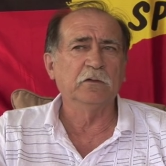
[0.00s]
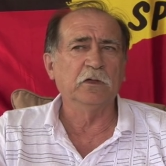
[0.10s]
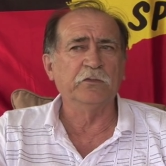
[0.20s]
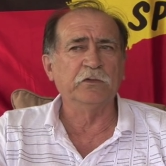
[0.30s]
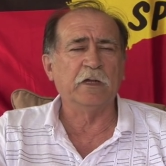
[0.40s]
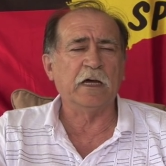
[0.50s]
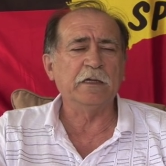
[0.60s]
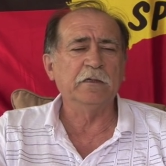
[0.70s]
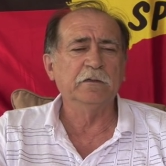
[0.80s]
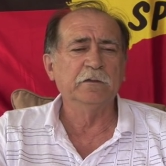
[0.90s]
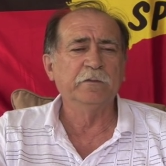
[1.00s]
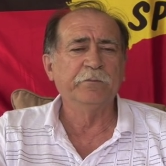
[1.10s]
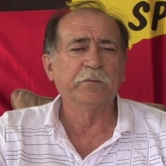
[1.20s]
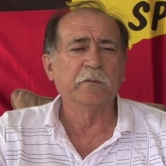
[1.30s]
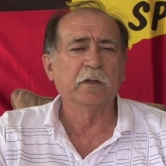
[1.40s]
even today,
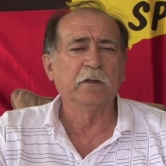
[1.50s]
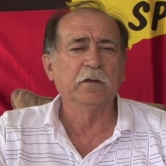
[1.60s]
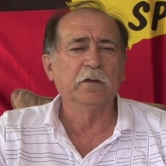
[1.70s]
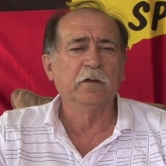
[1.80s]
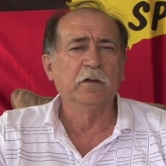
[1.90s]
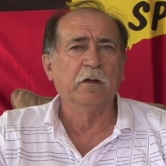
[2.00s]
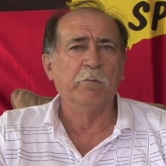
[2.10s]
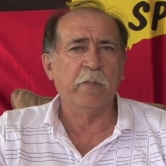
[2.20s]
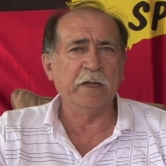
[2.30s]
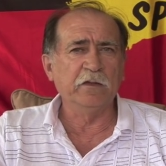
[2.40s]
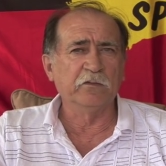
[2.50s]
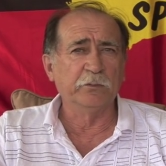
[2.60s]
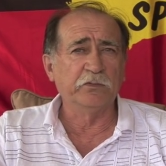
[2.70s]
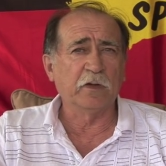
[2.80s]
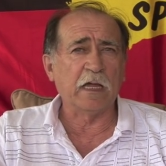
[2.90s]
many of
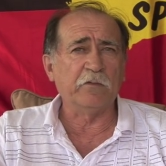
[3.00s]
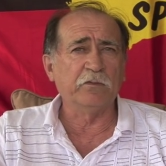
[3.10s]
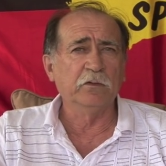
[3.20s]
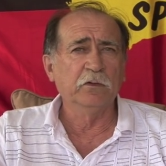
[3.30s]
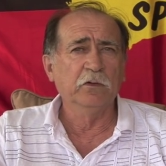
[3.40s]
them still have